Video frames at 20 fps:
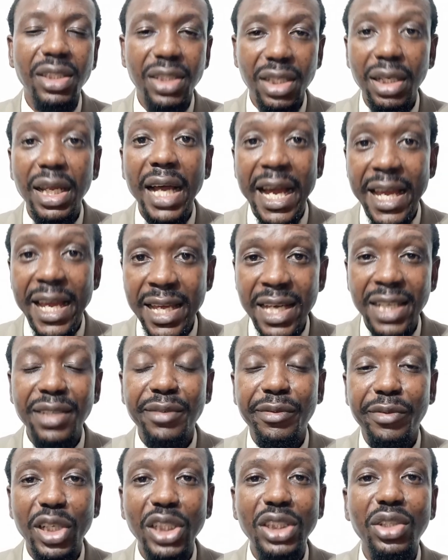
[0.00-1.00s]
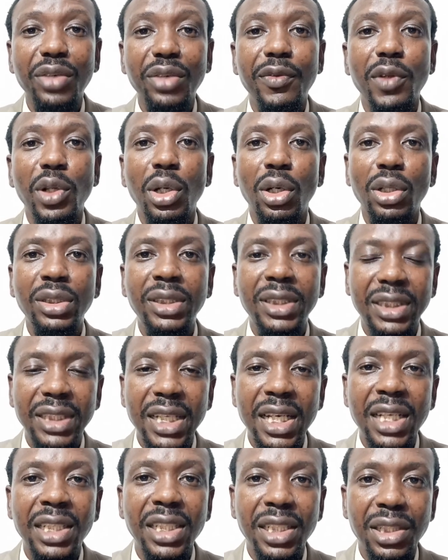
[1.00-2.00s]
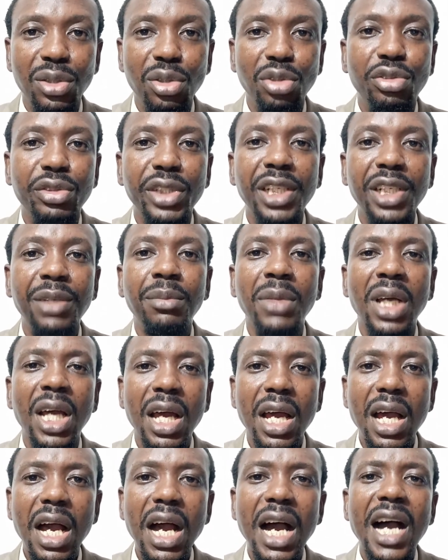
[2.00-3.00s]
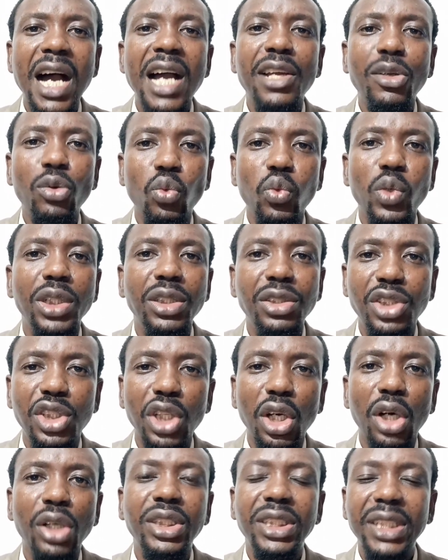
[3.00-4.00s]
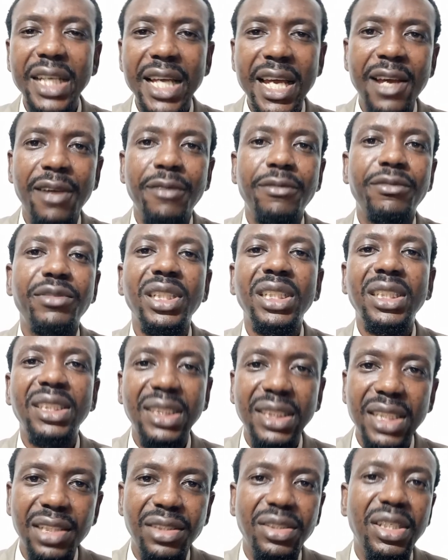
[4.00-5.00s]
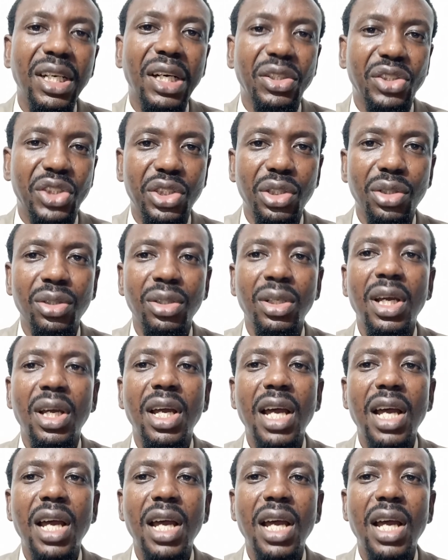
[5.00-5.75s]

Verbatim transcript: That I heard the voice of the Lord said in the dream, I will judge every seduction.